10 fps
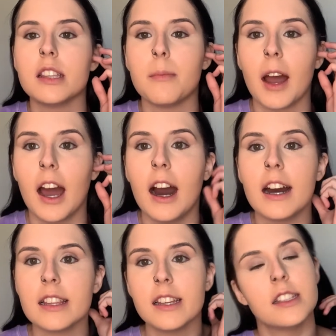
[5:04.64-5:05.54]
than my
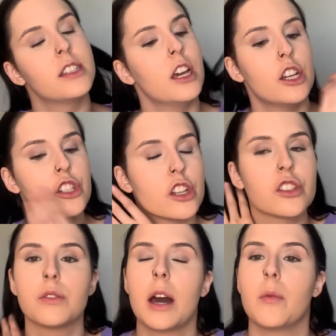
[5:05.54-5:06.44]
eyelids,
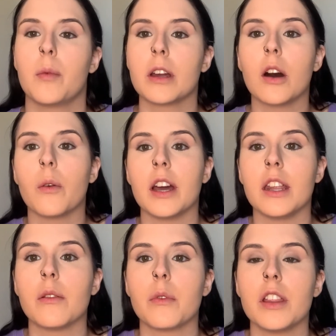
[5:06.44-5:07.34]
just so that when we go
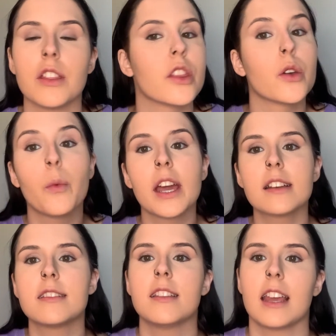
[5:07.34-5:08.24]
in with the
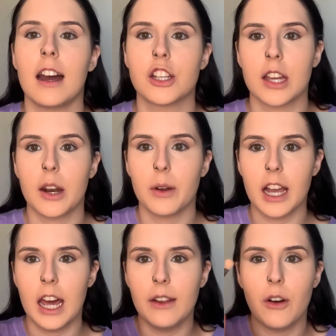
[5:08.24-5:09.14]
wings and the eyeshadow, it
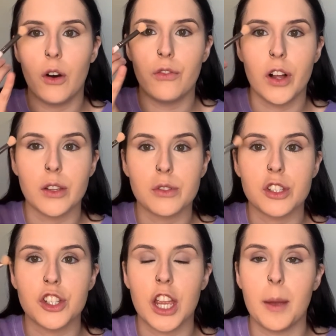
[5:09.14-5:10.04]
kind of all follows
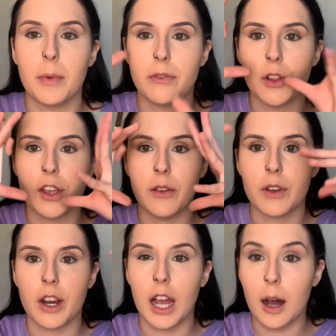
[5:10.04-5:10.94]
the shape of looking
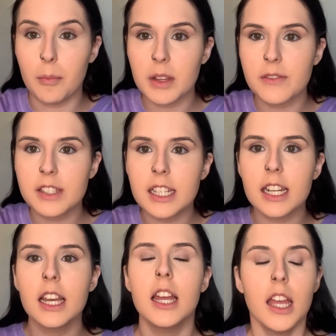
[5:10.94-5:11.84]
very
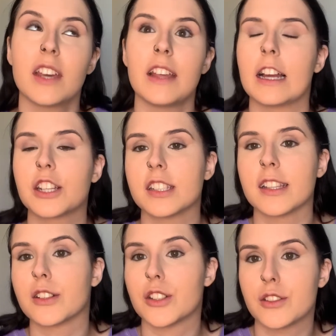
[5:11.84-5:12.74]
uplifted. That's just a
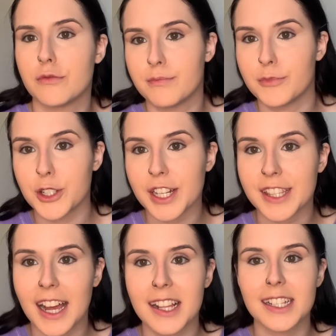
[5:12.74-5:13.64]
little trick
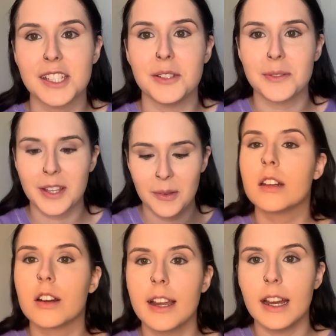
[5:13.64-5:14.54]
that I like to use.
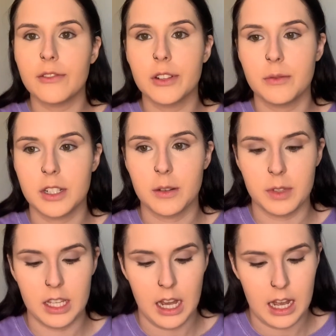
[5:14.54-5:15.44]
All right, after we're done
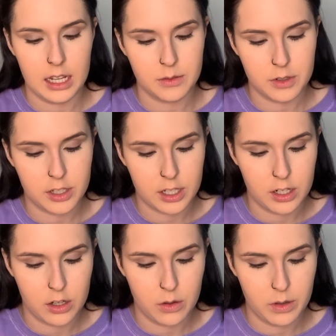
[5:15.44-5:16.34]
with the eyes, we're just
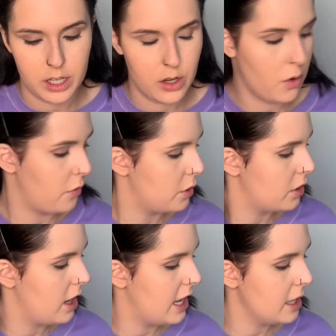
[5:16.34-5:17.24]
gonna go in
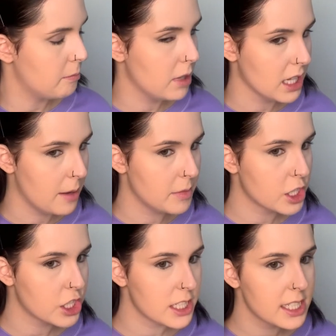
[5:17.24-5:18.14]
over any
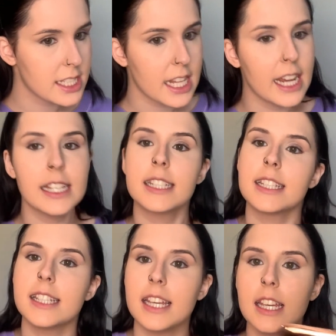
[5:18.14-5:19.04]
blemishes that I
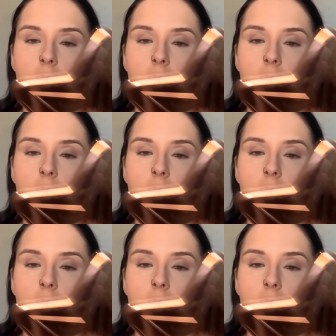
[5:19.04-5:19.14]
see